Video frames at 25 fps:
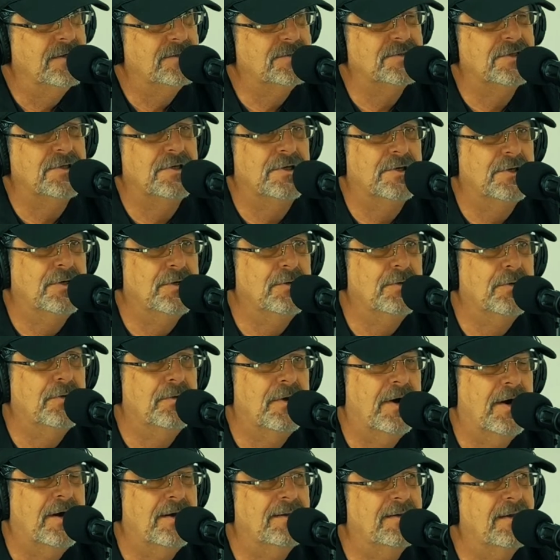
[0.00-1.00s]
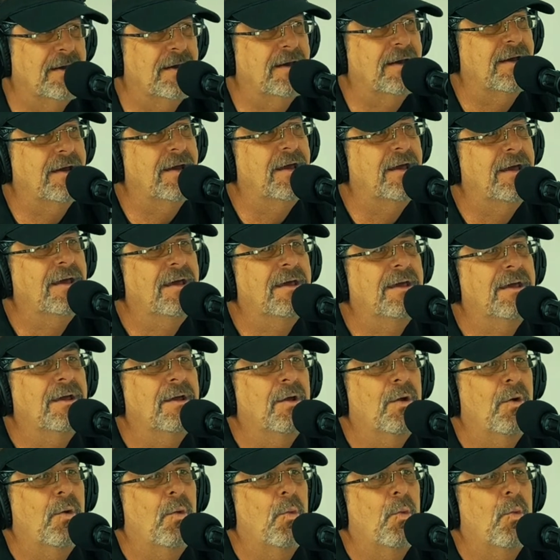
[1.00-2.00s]
to do the right thing.
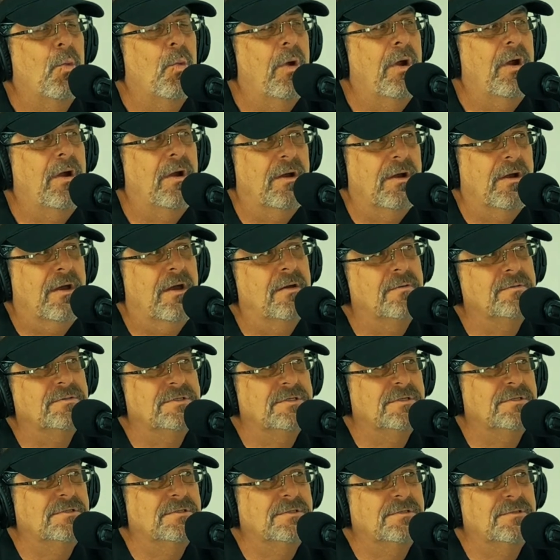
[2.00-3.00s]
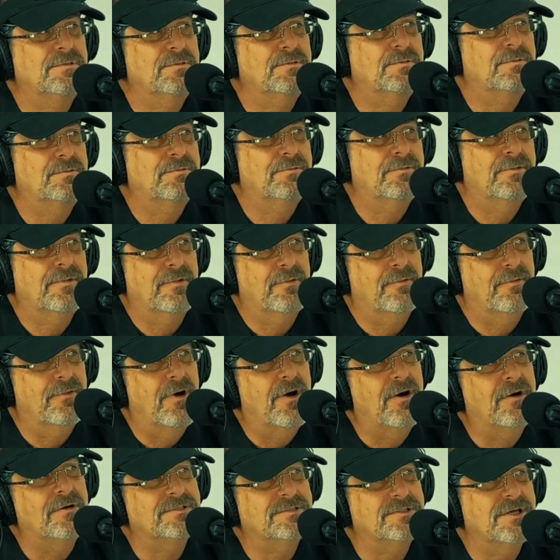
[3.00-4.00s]
Where it comes into the
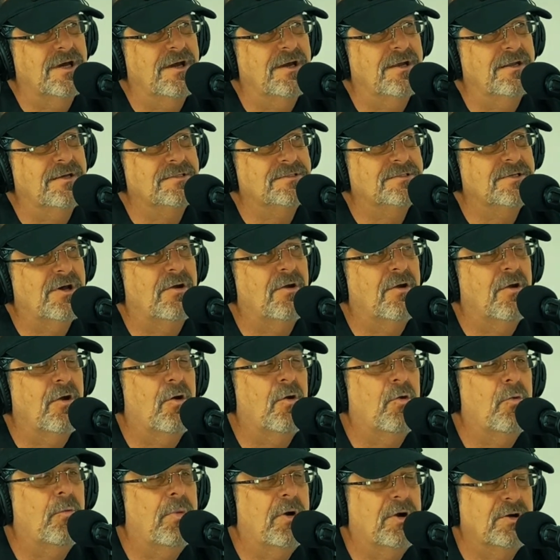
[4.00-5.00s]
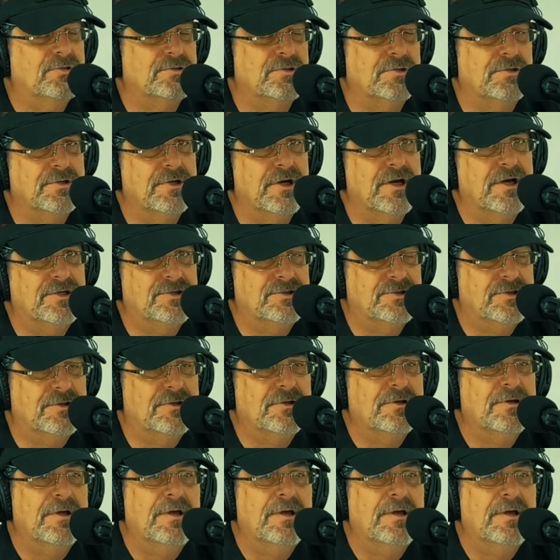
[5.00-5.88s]
wrong side is our own personal nature.